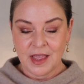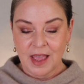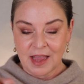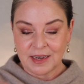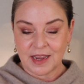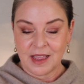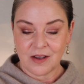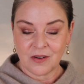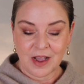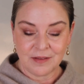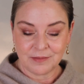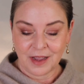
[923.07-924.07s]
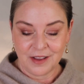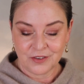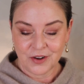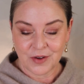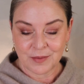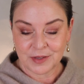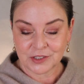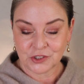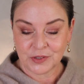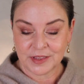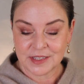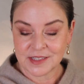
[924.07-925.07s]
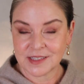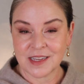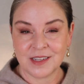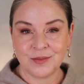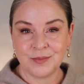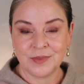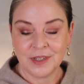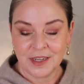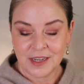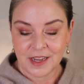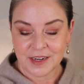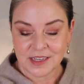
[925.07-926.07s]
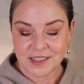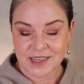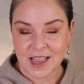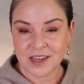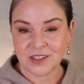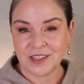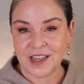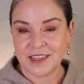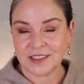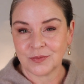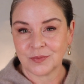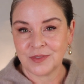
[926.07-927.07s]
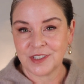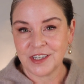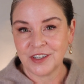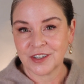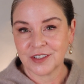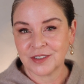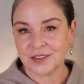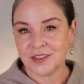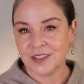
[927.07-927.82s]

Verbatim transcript: And now, I don't know, I'm picturing this a nice candlelight dinner